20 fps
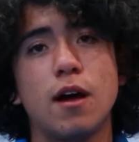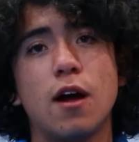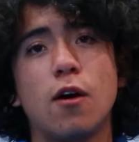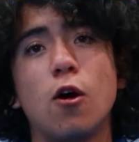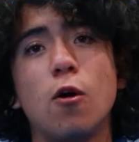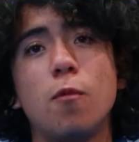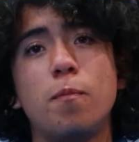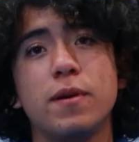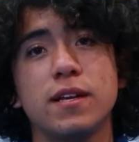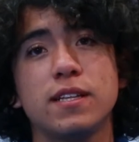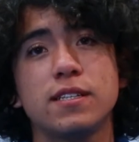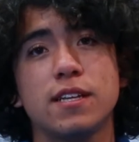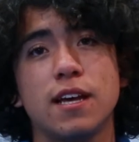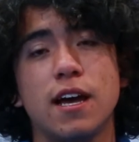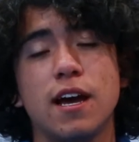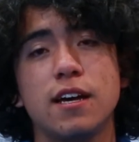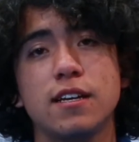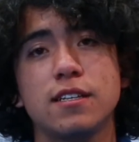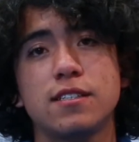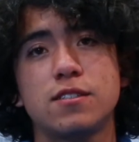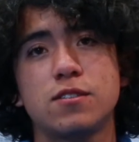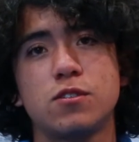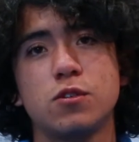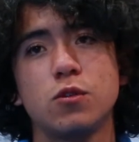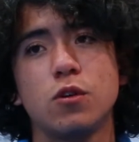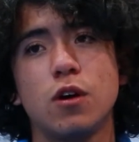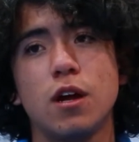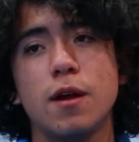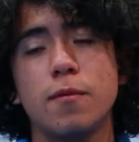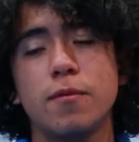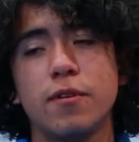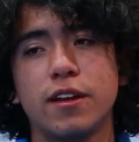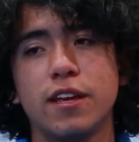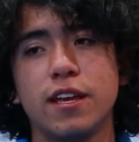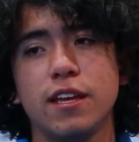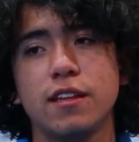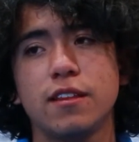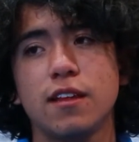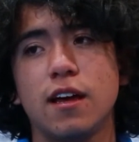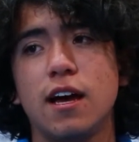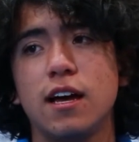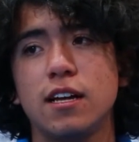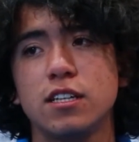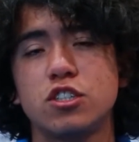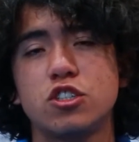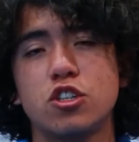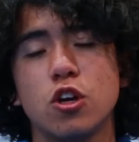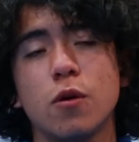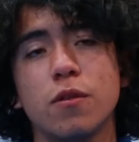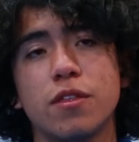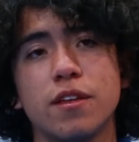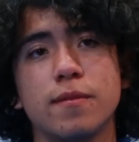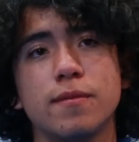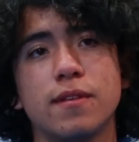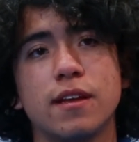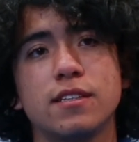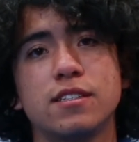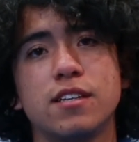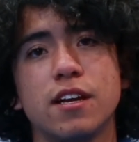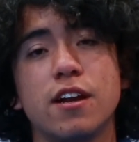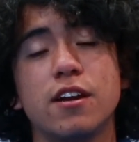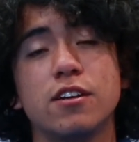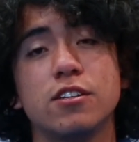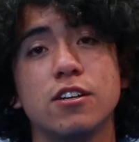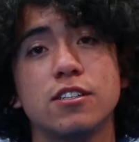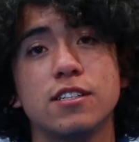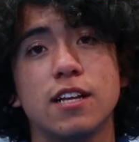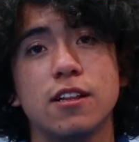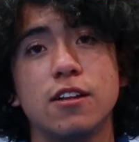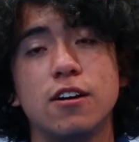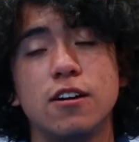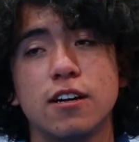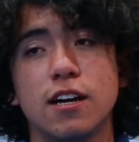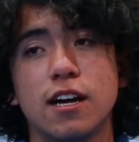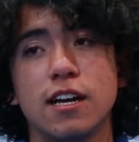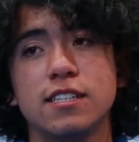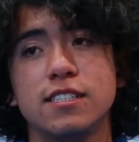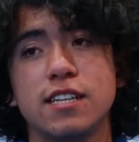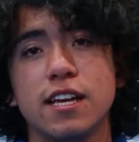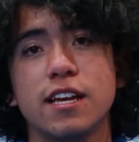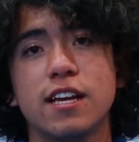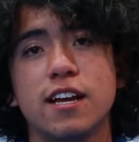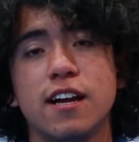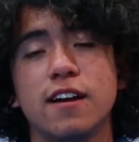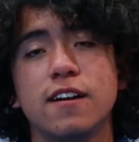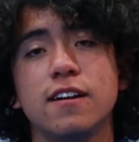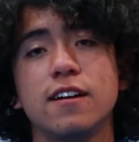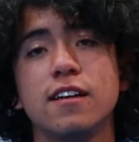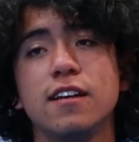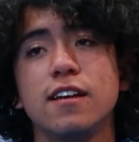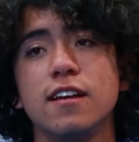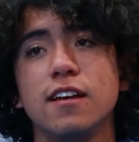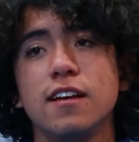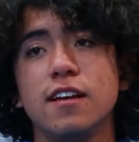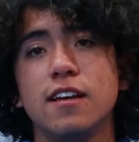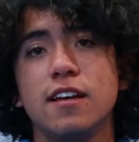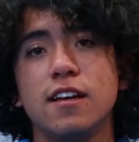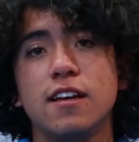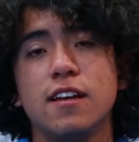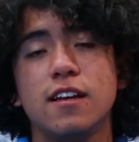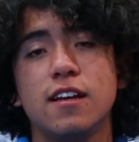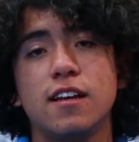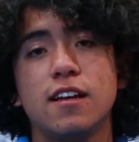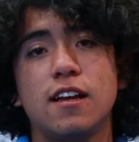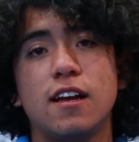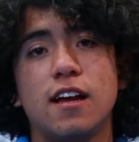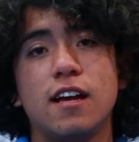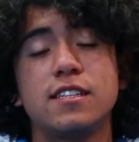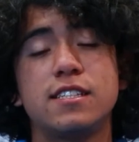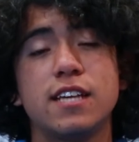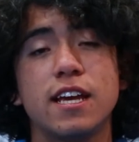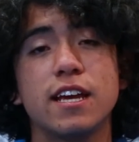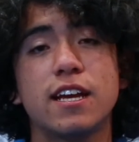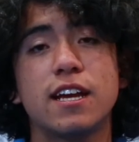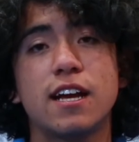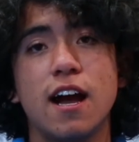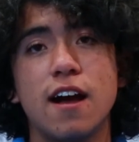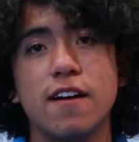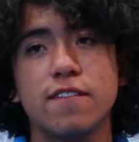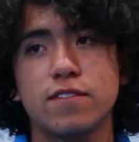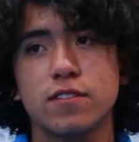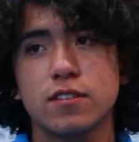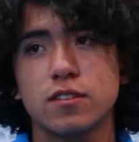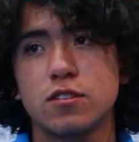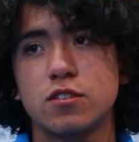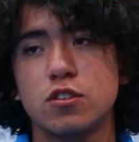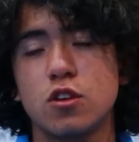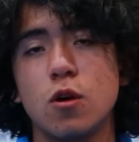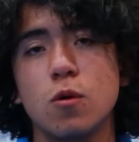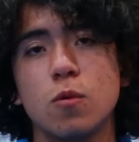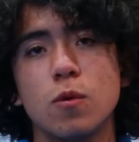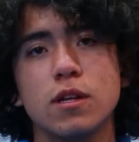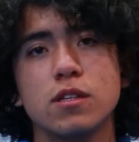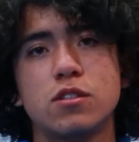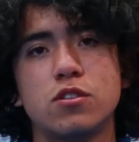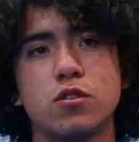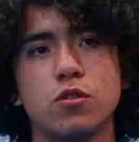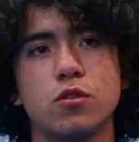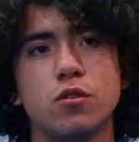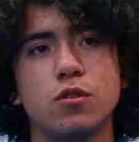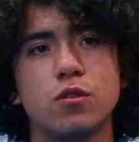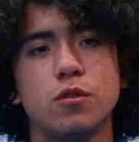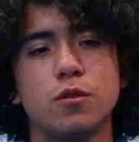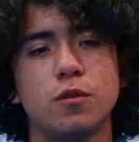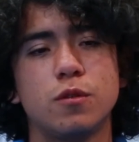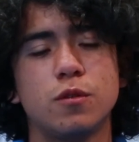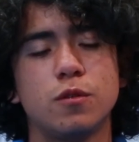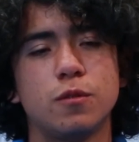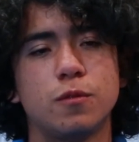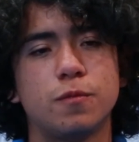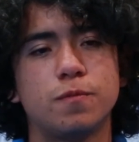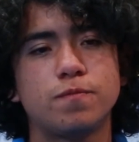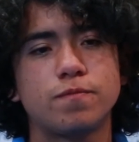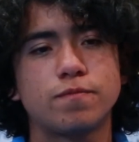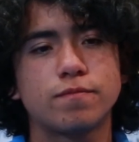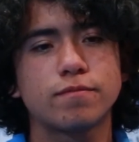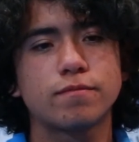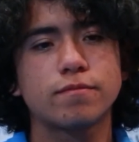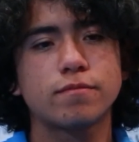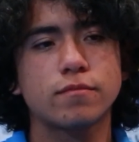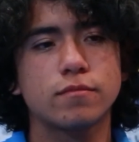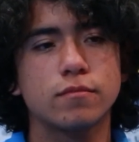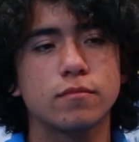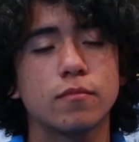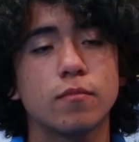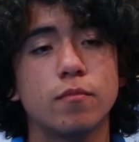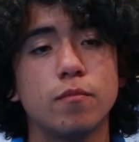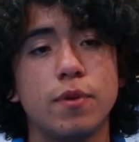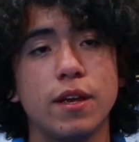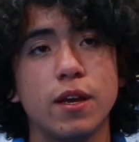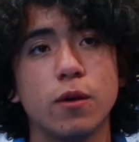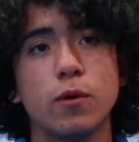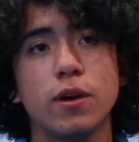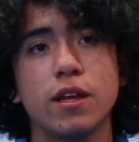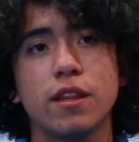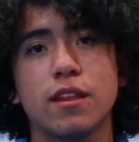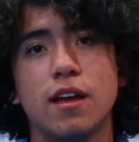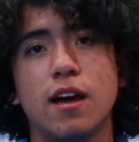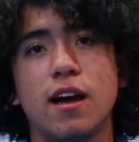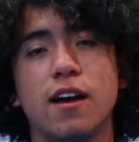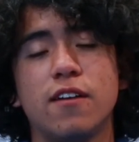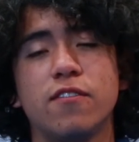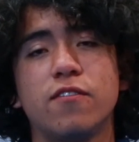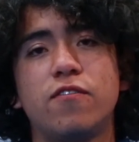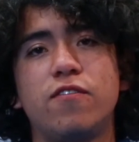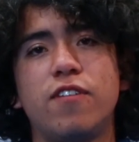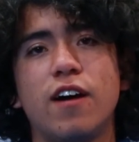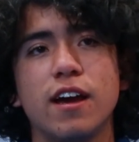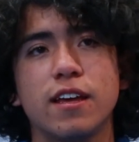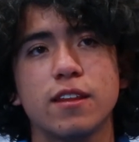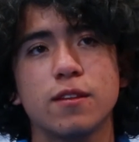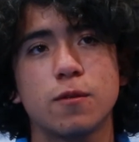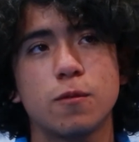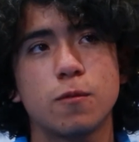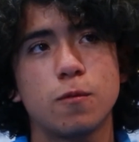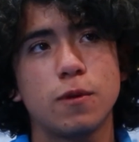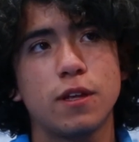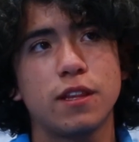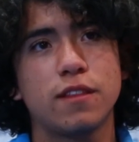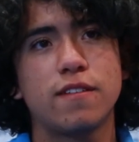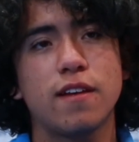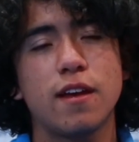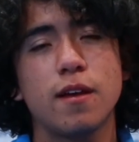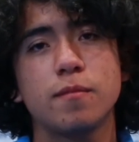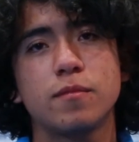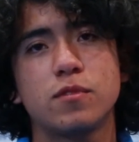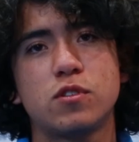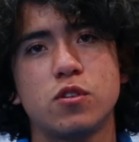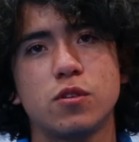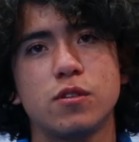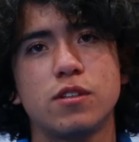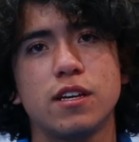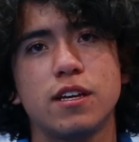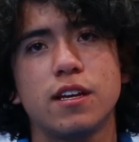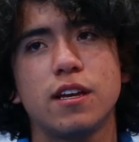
open the eyes to every kid and show them that they are not alone and they can, and they have someone to be with and fight with them to